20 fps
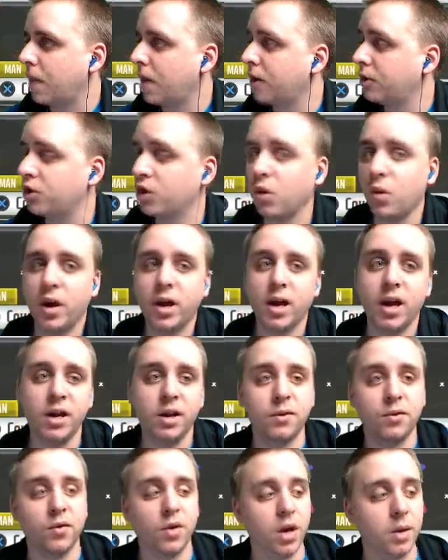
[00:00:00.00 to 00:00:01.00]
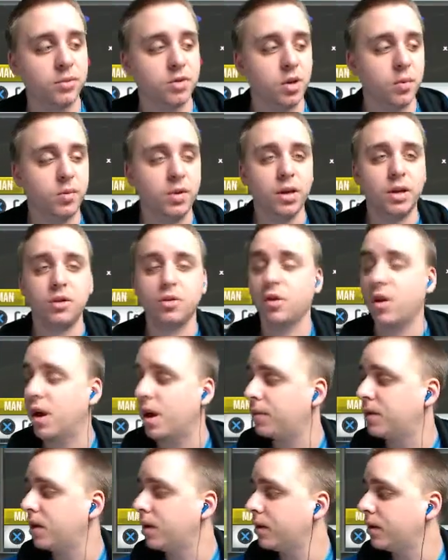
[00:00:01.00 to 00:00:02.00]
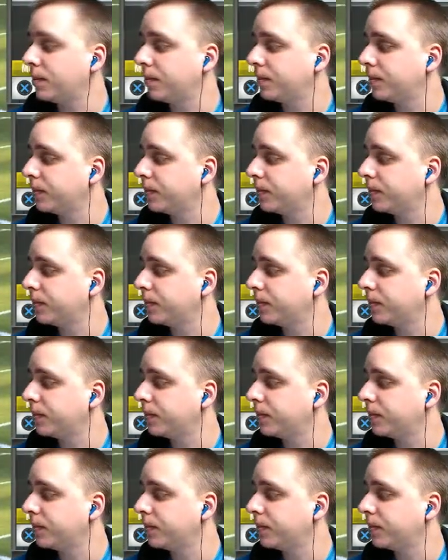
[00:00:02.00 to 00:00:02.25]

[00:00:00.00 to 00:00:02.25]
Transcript: I'm not sure why any frames are being dropped.